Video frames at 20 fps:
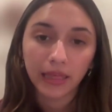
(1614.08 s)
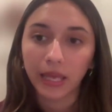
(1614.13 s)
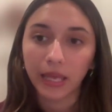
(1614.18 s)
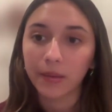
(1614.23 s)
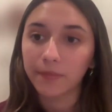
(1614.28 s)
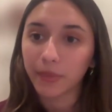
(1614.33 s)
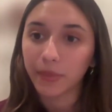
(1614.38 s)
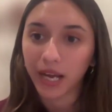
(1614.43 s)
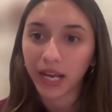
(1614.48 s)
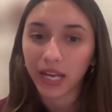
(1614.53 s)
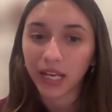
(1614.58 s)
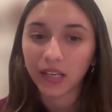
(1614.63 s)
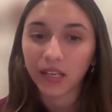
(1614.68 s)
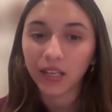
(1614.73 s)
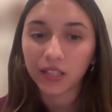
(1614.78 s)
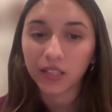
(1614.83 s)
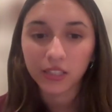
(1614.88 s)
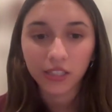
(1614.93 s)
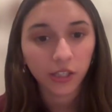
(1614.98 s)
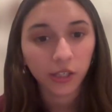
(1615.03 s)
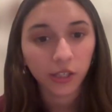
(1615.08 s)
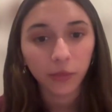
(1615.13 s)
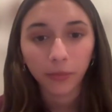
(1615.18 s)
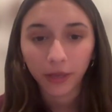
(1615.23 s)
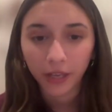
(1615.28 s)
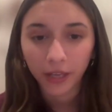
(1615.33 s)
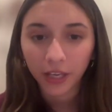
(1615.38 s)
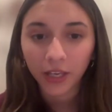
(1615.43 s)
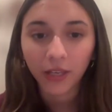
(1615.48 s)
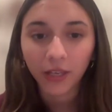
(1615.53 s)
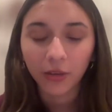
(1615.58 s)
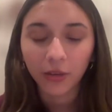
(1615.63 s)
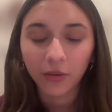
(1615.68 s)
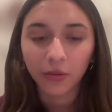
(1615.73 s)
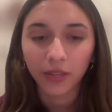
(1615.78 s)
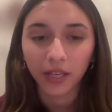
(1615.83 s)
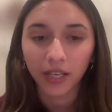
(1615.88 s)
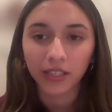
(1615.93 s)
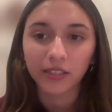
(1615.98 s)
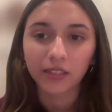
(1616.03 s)
they might consider paying
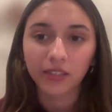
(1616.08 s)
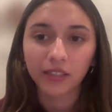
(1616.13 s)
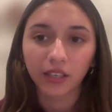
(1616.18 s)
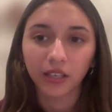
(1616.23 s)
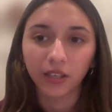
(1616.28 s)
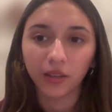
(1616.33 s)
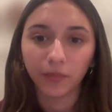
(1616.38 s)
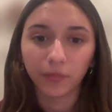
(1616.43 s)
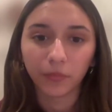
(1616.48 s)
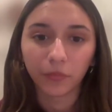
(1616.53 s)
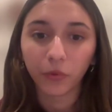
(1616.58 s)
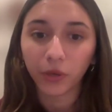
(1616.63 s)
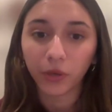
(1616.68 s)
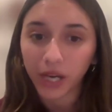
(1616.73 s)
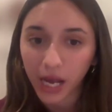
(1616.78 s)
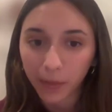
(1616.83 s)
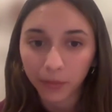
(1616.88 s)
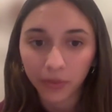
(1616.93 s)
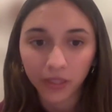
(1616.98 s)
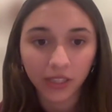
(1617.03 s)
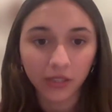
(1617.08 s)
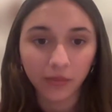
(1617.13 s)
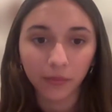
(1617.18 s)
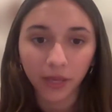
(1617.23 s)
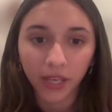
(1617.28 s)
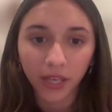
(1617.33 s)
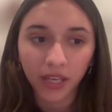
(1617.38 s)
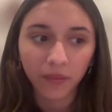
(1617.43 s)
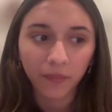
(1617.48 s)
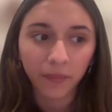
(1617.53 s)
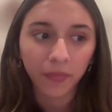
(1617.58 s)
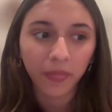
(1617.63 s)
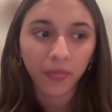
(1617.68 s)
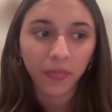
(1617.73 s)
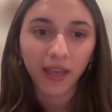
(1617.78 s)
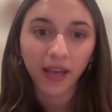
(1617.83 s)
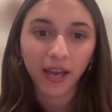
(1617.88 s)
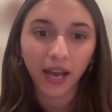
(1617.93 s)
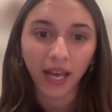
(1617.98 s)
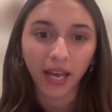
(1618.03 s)
you. That's what happened to me.
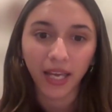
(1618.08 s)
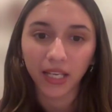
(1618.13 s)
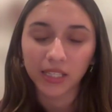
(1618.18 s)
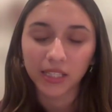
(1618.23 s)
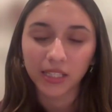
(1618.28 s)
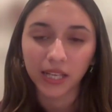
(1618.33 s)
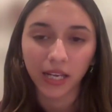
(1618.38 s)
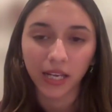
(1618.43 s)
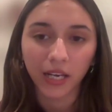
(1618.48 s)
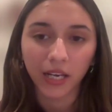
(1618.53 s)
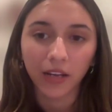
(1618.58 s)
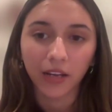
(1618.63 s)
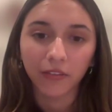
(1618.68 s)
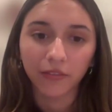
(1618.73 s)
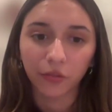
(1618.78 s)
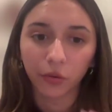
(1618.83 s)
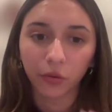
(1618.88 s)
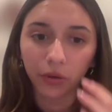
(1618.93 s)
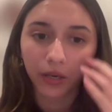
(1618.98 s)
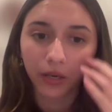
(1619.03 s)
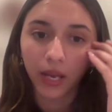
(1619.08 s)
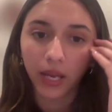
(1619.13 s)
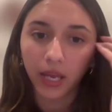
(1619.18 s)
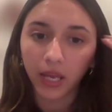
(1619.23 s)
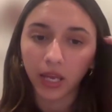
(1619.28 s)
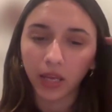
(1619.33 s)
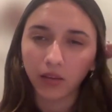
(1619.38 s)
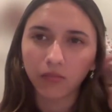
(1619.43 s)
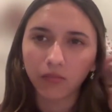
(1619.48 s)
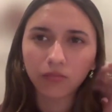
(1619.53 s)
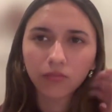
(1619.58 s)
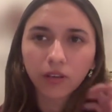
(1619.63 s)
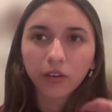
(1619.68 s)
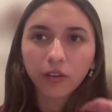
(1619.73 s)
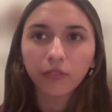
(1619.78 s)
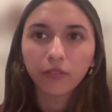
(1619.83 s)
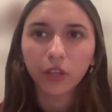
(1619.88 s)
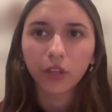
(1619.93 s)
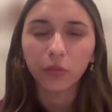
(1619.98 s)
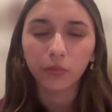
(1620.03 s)
I extended it for a
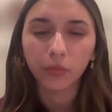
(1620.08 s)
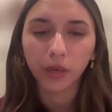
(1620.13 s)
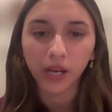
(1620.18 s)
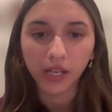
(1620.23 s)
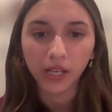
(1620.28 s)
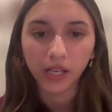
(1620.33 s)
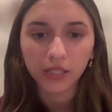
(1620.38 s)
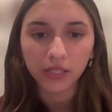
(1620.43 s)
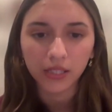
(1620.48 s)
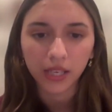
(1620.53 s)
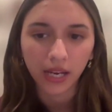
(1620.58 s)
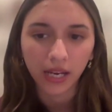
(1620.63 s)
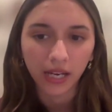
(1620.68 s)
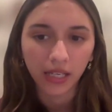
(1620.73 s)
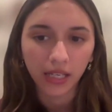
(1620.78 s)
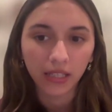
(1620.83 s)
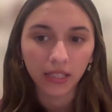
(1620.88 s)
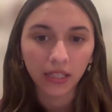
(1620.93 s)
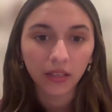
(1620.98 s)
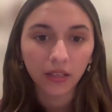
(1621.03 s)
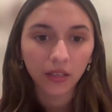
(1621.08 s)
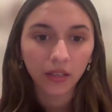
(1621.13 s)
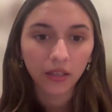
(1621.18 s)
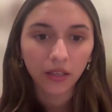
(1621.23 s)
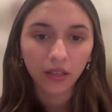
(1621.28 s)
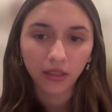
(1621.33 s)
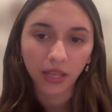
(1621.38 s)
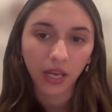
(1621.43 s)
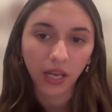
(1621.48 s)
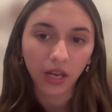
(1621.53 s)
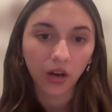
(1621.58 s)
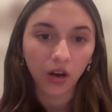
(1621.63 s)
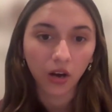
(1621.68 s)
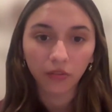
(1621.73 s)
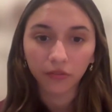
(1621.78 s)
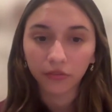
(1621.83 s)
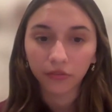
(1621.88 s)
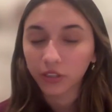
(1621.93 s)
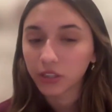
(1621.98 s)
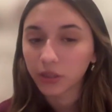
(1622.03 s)
few months and they
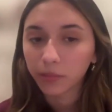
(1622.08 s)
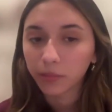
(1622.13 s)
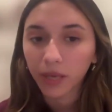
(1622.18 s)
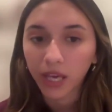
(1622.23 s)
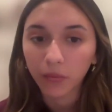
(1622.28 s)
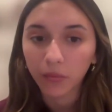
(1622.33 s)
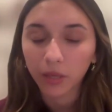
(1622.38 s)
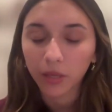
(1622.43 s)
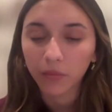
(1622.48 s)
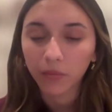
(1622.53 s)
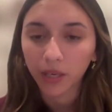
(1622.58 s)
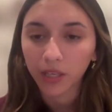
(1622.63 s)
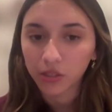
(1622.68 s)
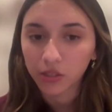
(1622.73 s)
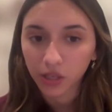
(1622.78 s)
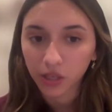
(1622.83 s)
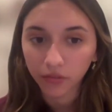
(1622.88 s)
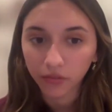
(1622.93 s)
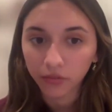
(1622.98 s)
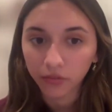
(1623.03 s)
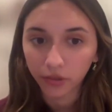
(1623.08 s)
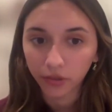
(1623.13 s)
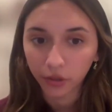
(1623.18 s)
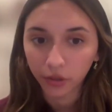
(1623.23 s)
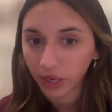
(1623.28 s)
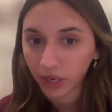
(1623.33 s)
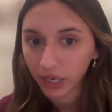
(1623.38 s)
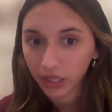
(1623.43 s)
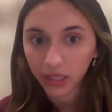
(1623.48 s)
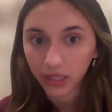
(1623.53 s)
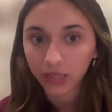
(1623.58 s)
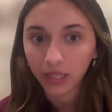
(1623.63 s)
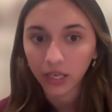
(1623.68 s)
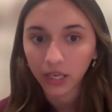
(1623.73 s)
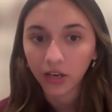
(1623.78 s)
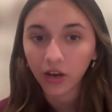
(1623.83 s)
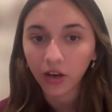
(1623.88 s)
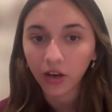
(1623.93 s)
offered to pay me based off of a grant that they